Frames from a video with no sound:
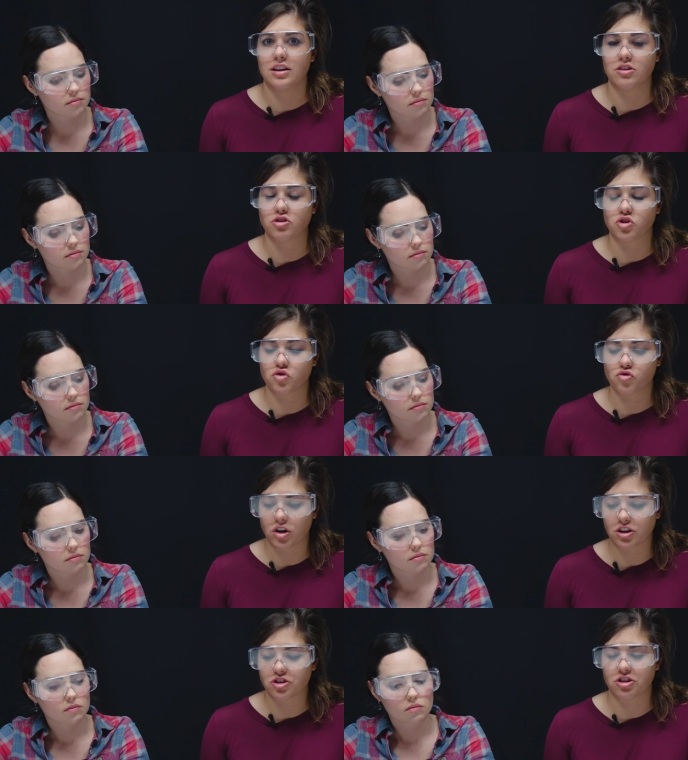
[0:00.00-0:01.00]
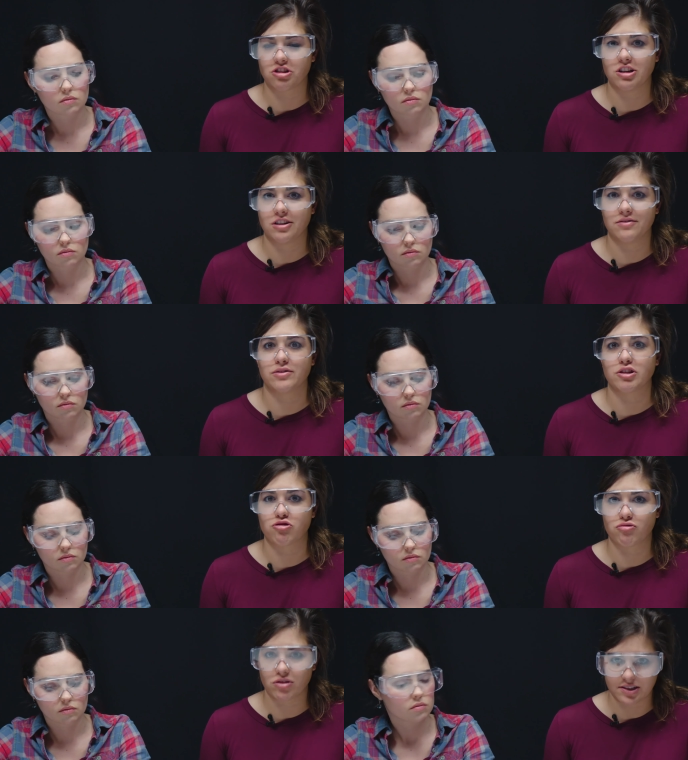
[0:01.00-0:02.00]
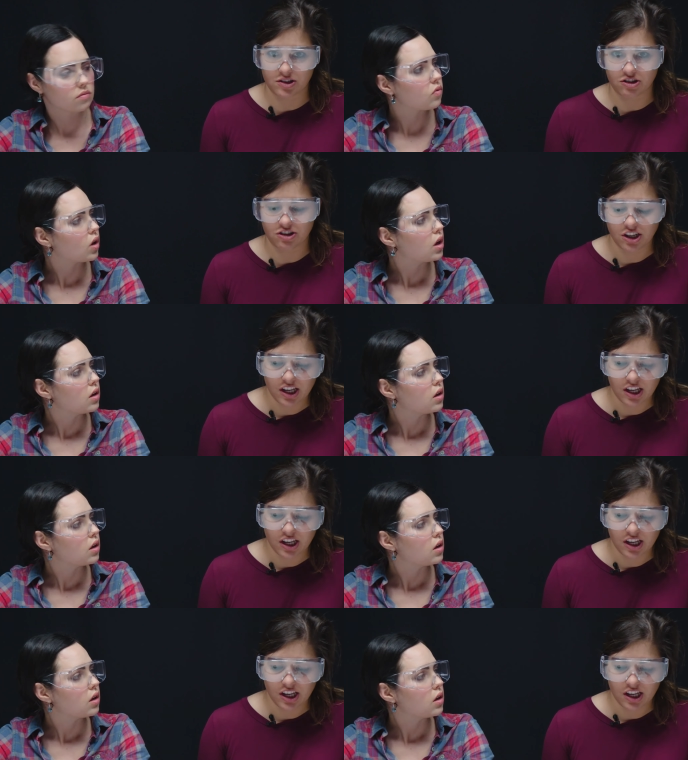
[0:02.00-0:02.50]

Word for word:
Speaker 1: in the structure of the crystal.